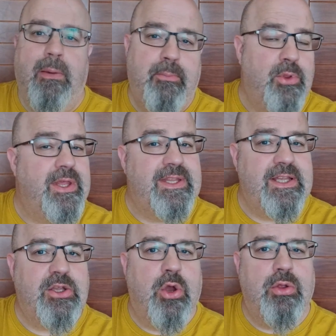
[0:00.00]
but they
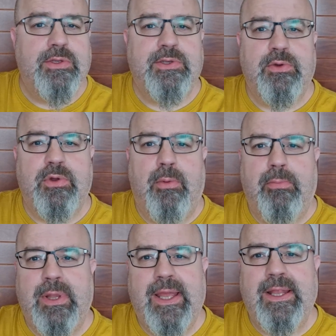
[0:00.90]
did also
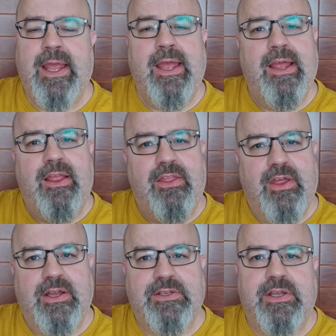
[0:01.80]
complain
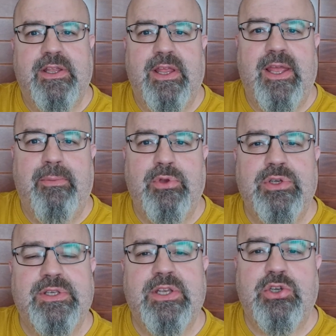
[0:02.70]
that
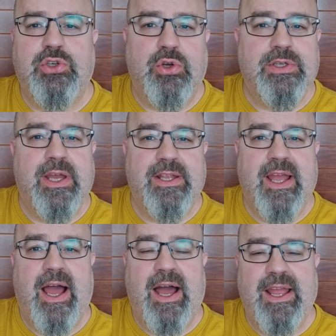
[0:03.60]
images shot
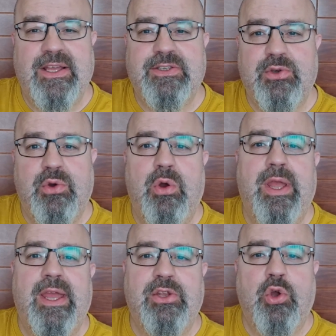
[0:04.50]
at ISO
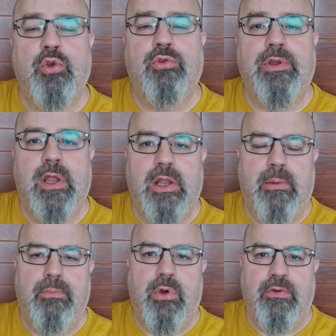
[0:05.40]
800 and
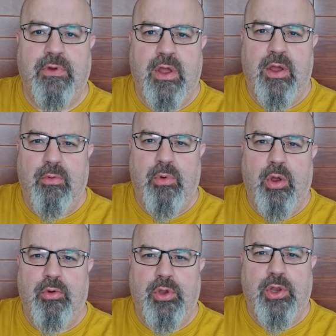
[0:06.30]
above
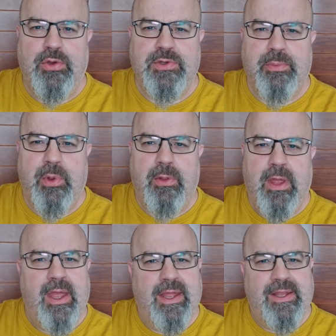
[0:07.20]
were unusable.
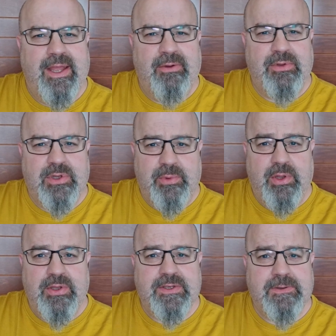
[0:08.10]
Now, to be
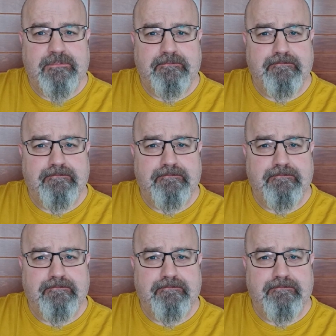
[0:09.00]
honest,